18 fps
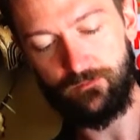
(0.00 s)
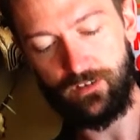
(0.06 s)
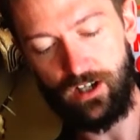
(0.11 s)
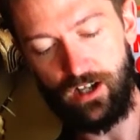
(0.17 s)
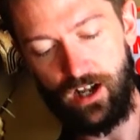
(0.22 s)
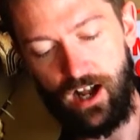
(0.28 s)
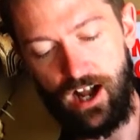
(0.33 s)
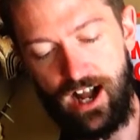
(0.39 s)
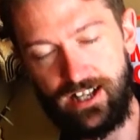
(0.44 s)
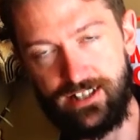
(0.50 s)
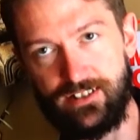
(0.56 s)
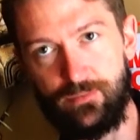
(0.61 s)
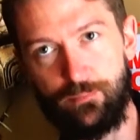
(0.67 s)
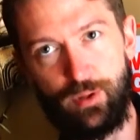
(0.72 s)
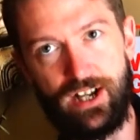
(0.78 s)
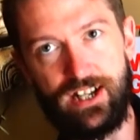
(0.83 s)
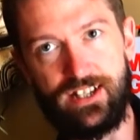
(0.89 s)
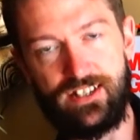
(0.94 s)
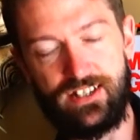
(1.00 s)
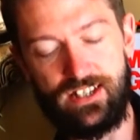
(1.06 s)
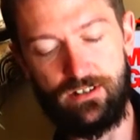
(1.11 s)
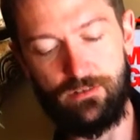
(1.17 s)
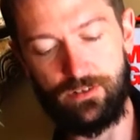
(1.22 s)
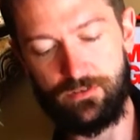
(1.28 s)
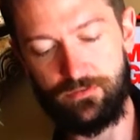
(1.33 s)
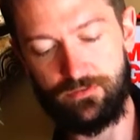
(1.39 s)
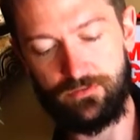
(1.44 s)
hot and spicy. It
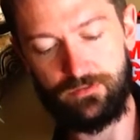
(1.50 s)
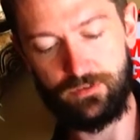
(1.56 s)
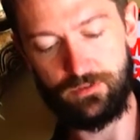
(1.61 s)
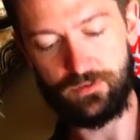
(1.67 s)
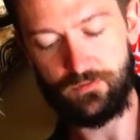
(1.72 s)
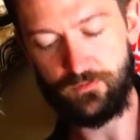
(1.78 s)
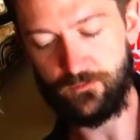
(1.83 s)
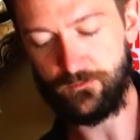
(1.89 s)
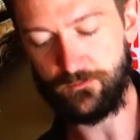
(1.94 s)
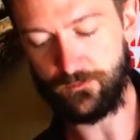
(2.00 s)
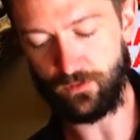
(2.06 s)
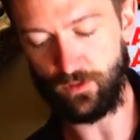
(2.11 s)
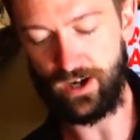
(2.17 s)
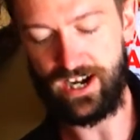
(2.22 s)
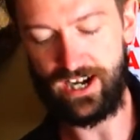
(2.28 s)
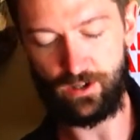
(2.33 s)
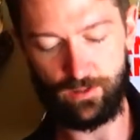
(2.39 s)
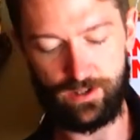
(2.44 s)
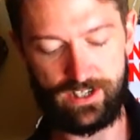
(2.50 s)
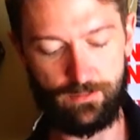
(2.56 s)
was fragrant,